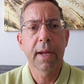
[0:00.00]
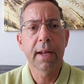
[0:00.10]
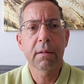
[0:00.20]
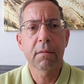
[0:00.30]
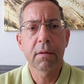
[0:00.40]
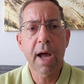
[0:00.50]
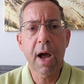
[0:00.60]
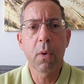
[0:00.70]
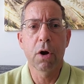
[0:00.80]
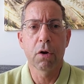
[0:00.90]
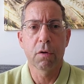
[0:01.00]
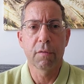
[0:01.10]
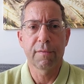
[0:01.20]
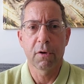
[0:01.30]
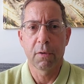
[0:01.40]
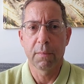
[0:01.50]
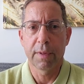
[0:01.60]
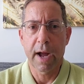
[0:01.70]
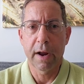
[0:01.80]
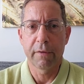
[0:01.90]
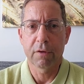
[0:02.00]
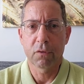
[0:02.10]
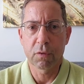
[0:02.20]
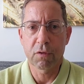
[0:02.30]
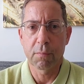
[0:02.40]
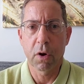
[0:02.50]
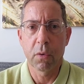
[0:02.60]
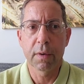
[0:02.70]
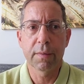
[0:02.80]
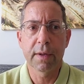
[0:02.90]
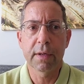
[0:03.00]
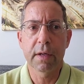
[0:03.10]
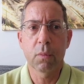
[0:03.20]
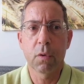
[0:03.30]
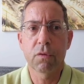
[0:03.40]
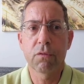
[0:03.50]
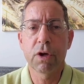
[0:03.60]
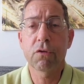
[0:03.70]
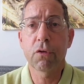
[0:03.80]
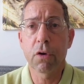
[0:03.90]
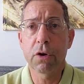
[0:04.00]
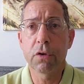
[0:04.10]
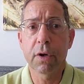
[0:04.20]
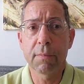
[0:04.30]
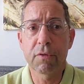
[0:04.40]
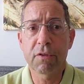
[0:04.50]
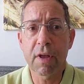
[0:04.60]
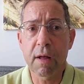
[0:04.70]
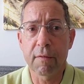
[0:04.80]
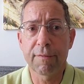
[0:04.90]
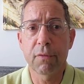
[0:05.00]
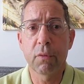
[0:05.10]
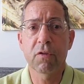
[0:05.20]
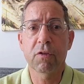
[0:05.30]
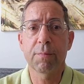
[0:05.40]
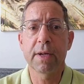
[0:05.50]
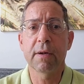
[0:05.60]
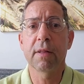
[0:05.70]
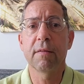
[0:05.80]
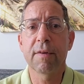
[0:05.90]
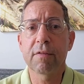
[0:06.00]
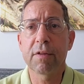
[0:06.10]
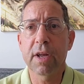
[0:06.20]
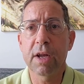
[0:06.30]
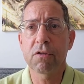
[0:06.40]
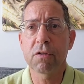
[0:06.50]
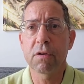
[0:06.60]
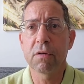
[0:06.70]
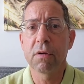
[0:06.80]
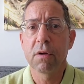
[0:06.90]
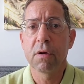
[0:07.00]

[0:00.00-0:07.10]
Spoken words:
but now we learn from the IRS whistleblower that it was Rich Donoghue himself who suspended the investigation